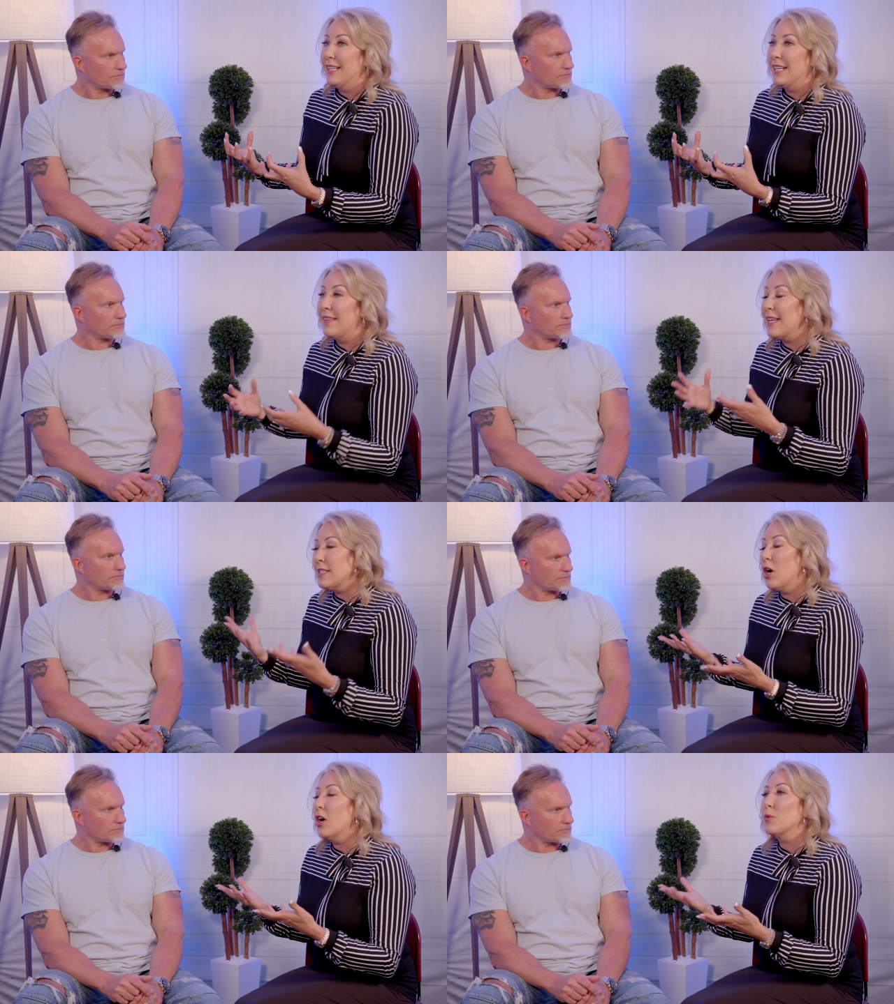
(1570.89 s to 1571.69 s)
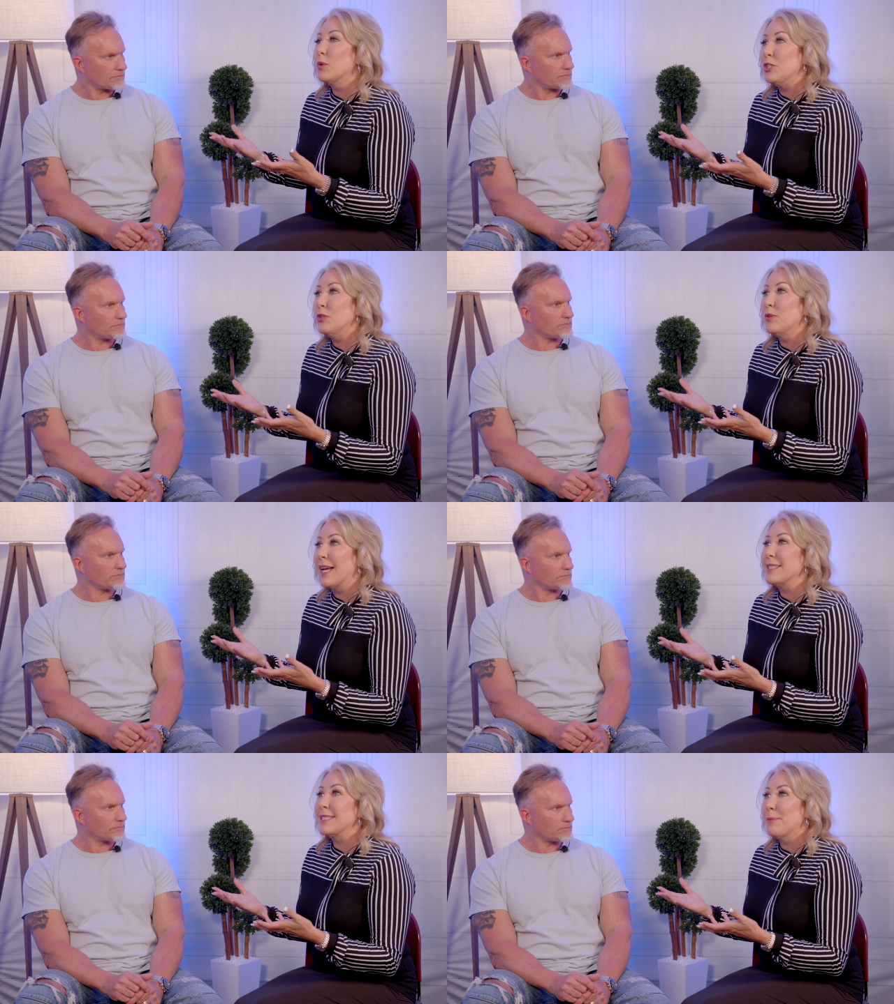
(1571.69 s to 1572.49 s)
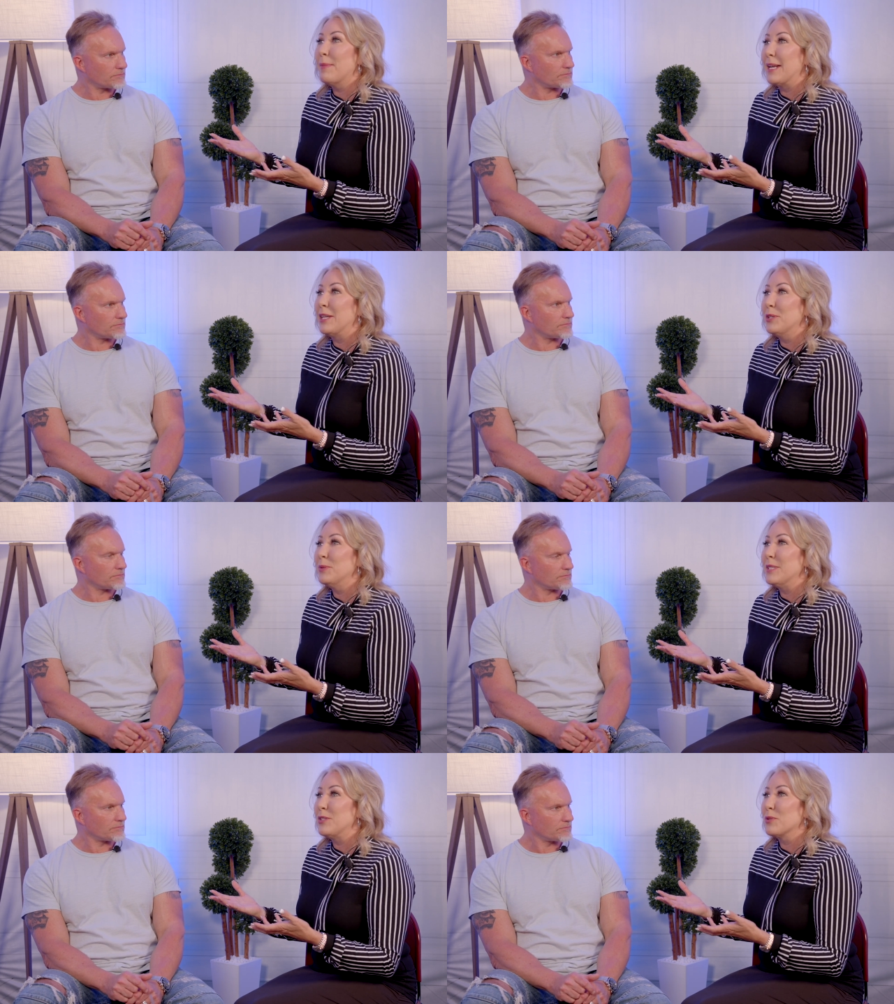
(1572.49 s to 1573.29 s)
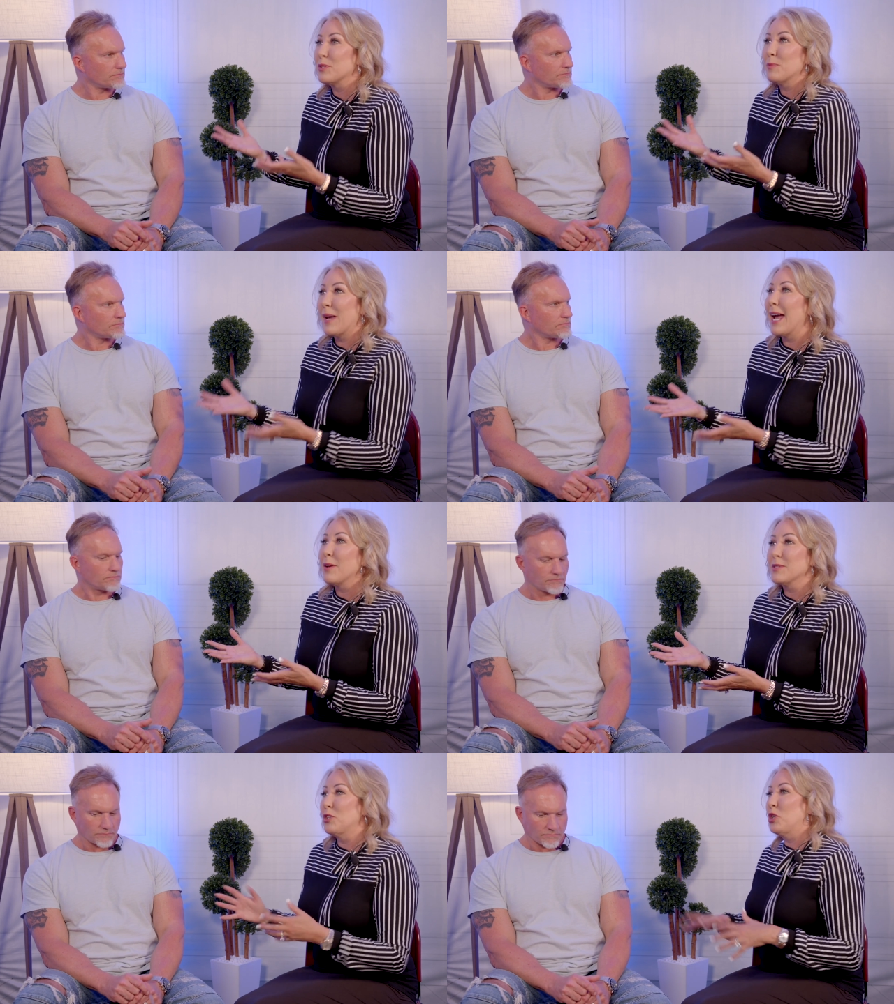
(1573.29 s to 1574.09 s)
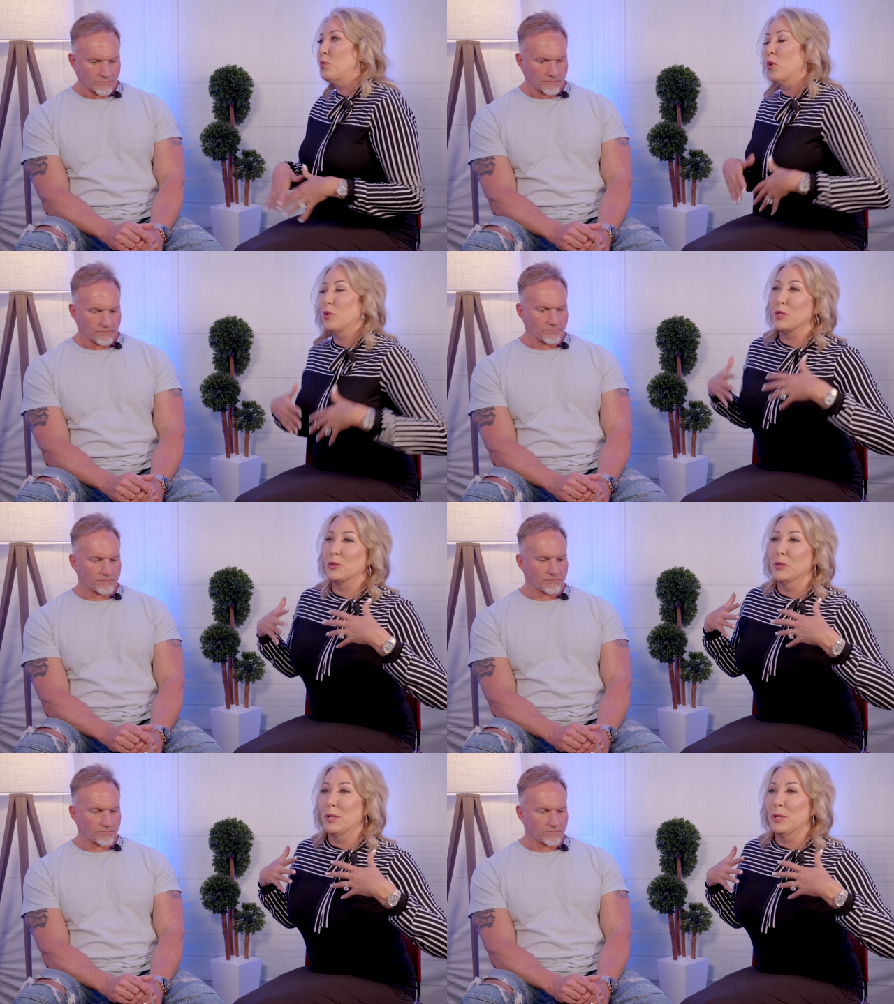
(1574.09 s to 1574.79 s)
Speaker 1: And that's hard when you got somebody who is your spouse and you want to